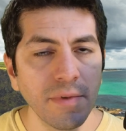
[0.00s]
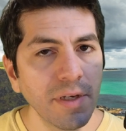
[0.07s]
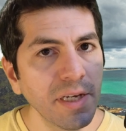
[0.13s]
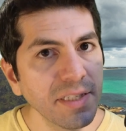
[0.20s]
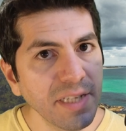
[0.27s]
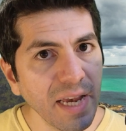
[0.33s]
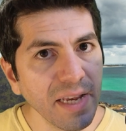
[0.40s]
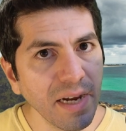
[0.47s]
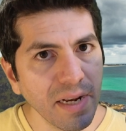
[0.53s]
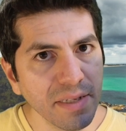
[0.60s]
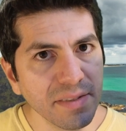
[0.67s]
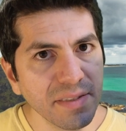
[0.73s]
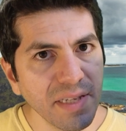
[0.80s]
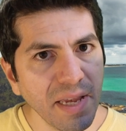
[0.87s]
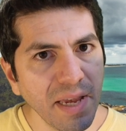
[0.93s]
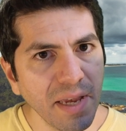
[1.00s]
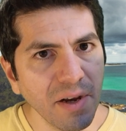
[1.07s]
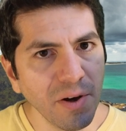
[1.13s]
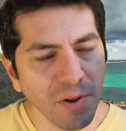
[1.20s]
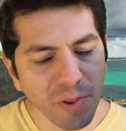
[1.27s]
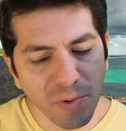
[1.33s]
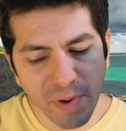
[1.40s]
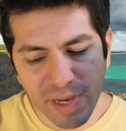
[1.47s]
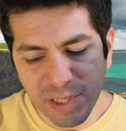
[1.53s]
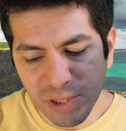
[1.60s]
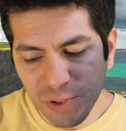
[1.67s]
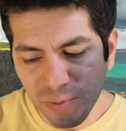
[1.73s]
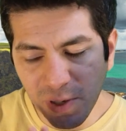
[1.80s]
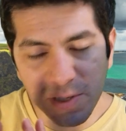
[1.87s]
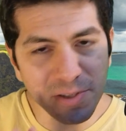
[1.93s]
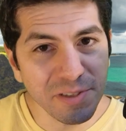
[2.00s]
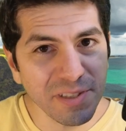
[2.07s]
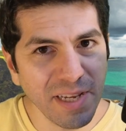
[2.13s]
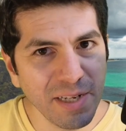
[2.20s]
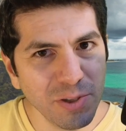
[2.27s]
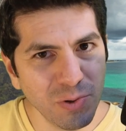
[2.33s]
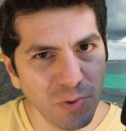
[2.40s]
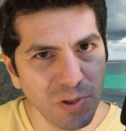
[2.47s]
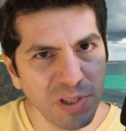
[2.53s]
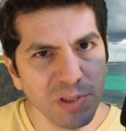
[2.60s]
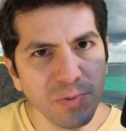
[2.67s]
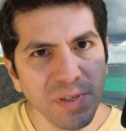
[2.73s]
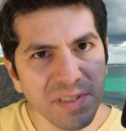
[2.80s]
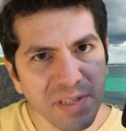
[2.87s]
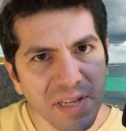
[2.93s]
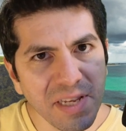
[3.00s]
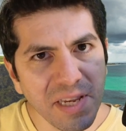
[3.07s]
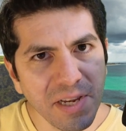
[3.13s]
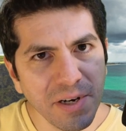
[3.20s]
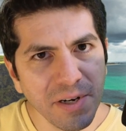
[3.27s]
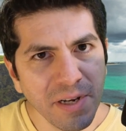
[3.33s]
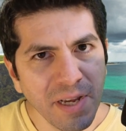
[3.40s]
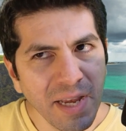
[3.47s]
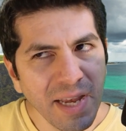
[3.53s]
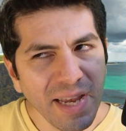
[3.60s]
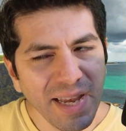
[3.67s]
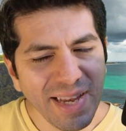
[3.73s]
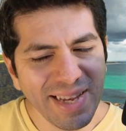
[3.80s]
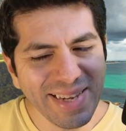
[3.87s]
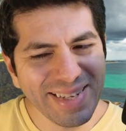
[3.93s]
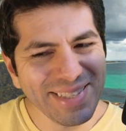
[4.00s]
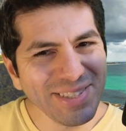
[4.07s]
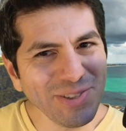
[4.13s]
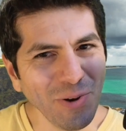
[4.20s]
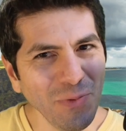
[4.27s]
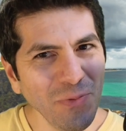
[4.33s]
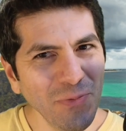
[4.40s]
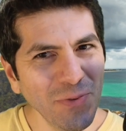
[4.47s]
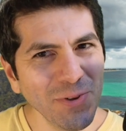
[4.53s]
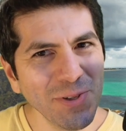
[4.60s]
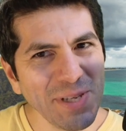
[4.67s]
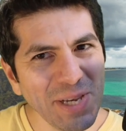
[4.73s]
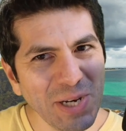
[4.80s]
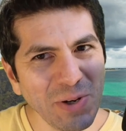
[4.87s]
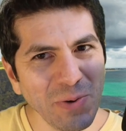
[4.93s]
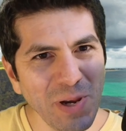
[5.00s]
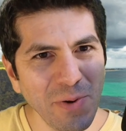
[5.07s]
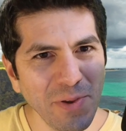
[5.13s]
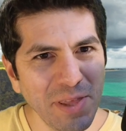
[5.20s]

And I gotta say, although I do understand George's reasoning here, I don't fully agree with